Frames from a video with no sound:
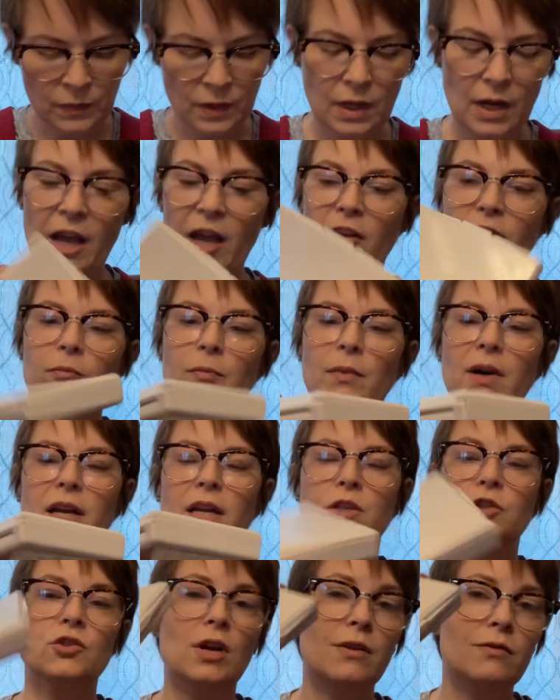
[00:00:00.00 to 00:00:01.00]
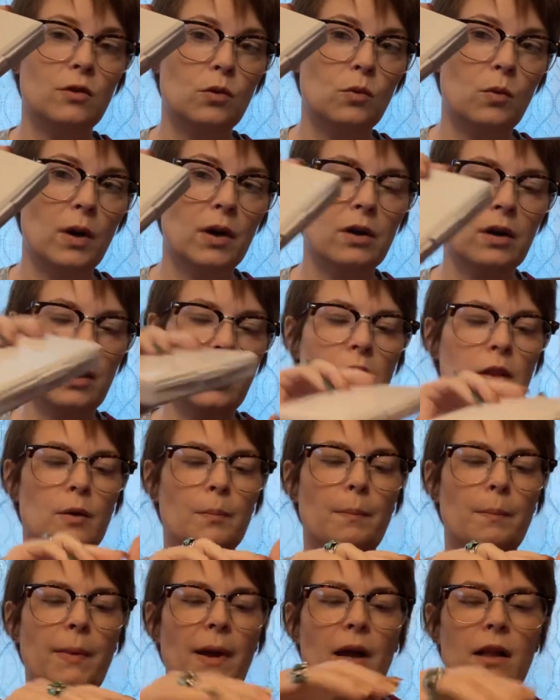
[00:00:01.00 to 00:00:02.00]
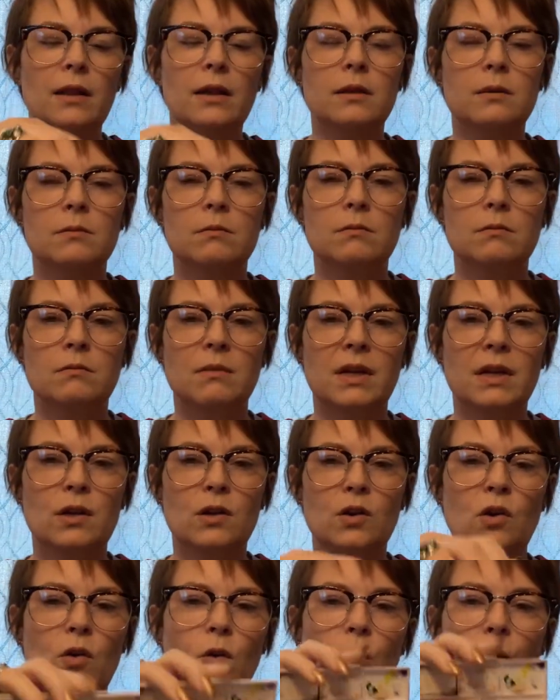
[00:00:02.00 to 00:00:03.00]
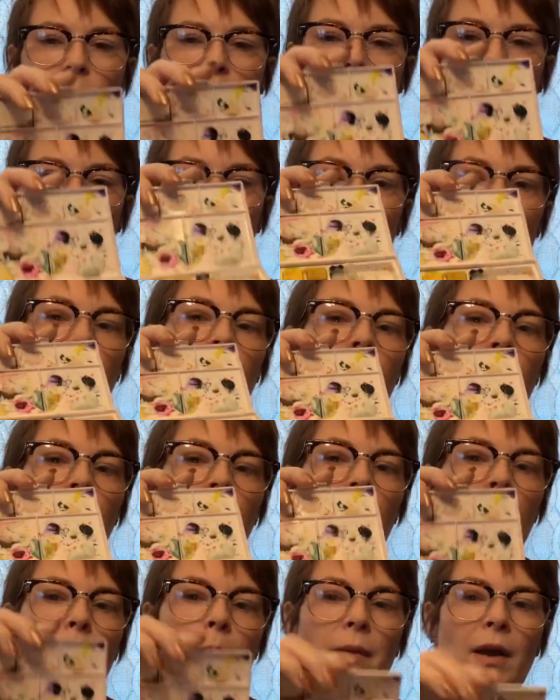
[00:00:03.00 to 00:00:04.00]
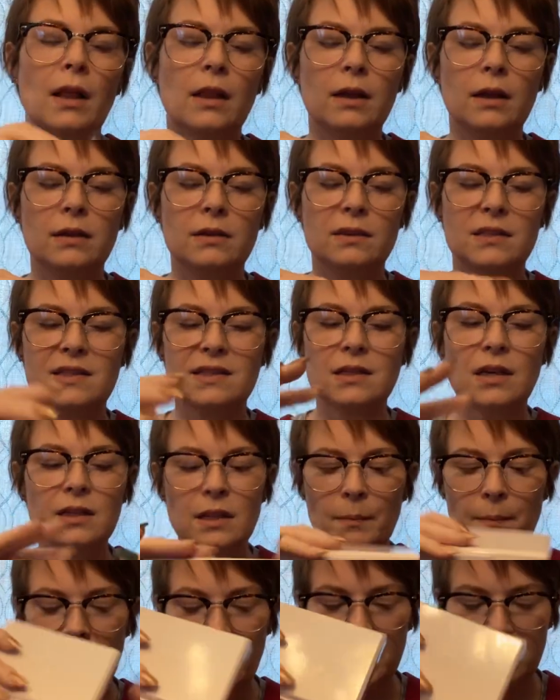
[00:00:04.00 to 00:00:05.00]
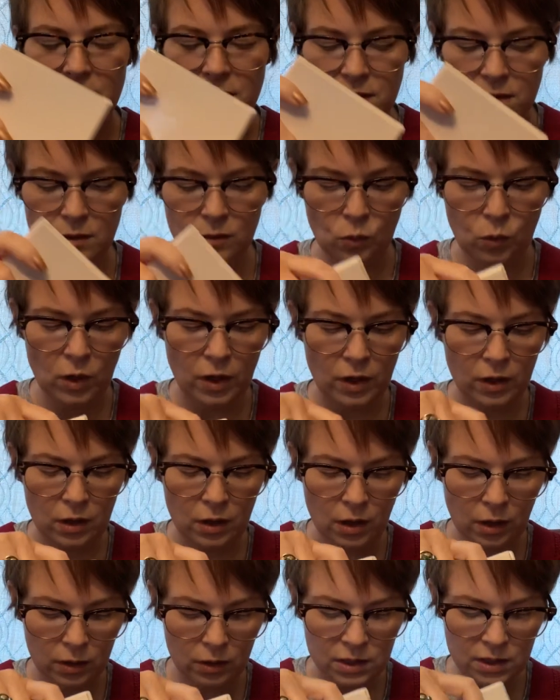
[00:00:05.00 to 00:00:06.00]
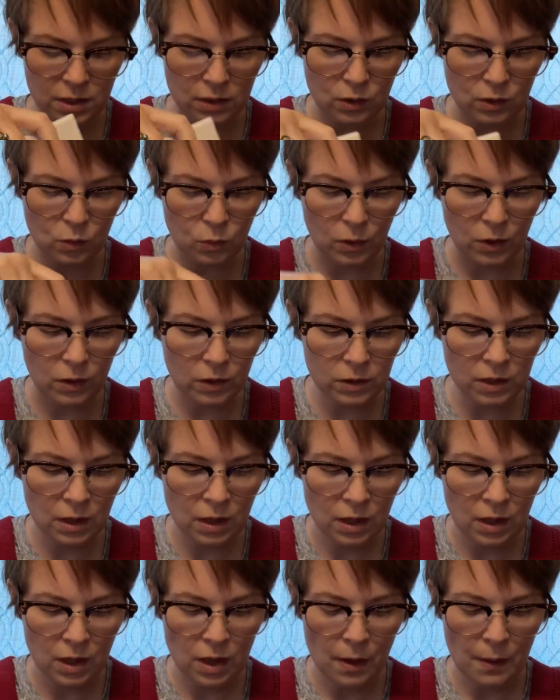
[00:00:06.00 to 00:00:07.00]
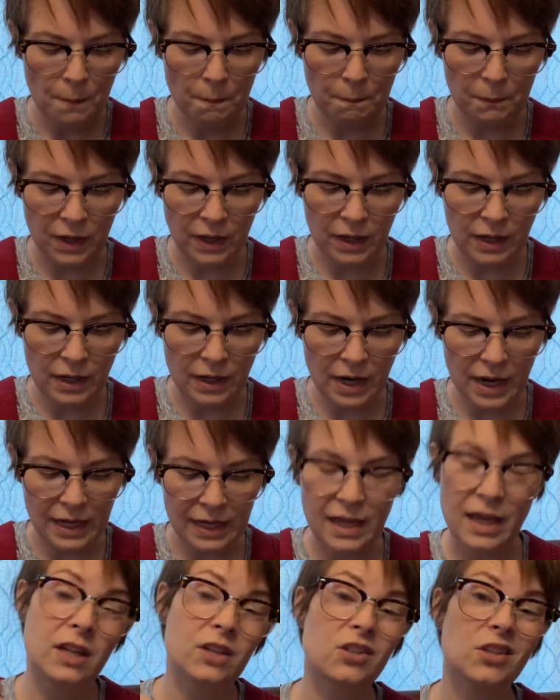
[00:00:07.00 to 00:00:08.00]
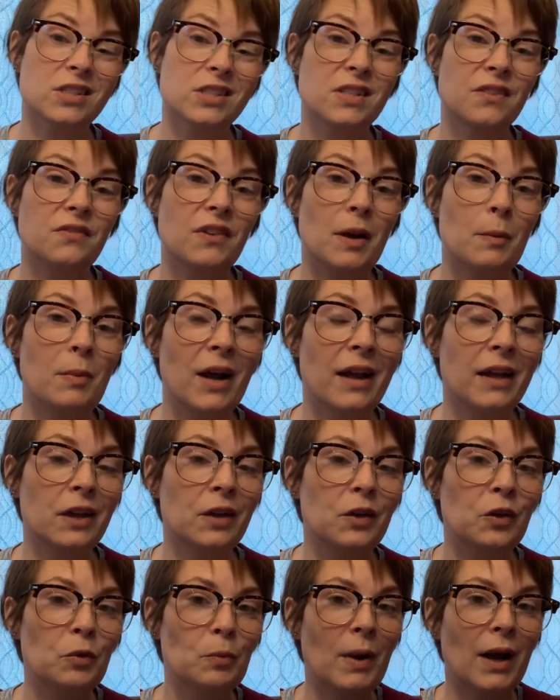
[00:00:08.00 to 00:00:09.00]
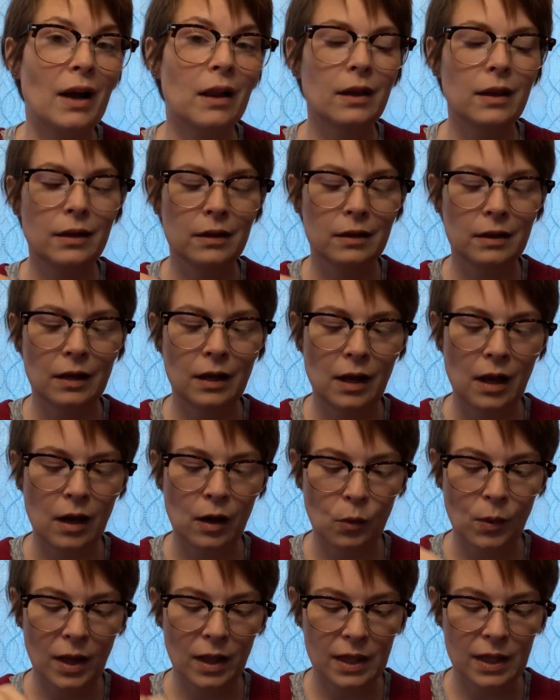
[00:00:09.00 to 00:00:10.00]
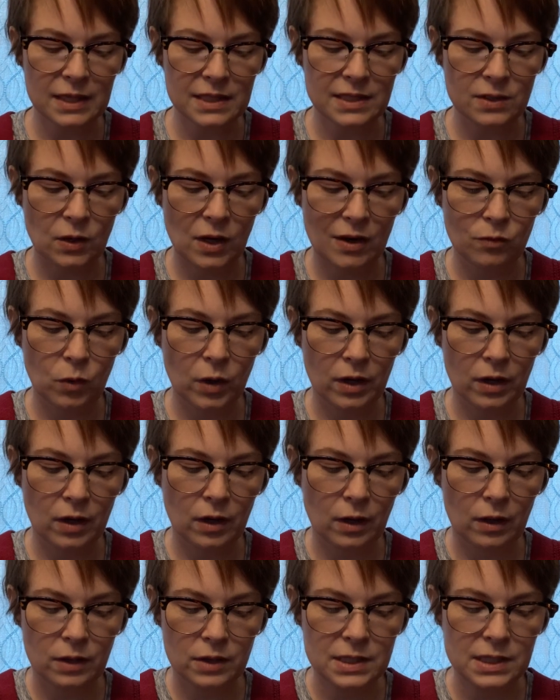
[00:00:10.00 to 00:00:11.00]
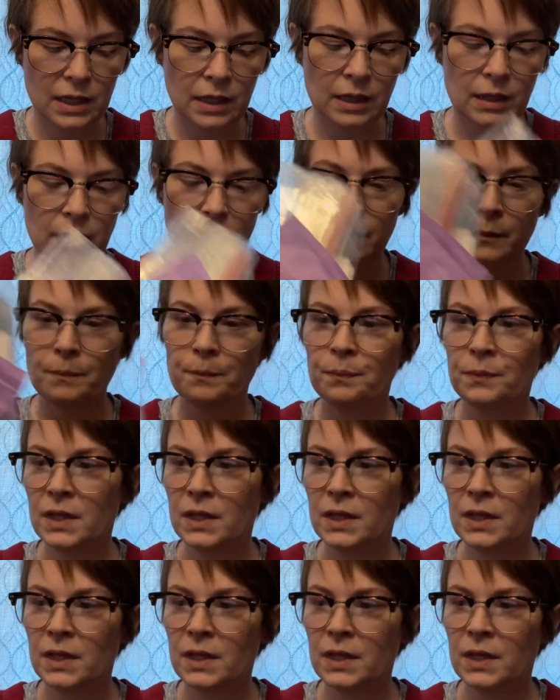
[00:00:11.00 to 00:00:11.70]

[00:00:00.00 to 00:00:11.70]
I have my travel watercolor palette, my Koi palette. It's not the best watercolors in the world, but I can't justify buying a new palette uh, while I still have watercolors in them.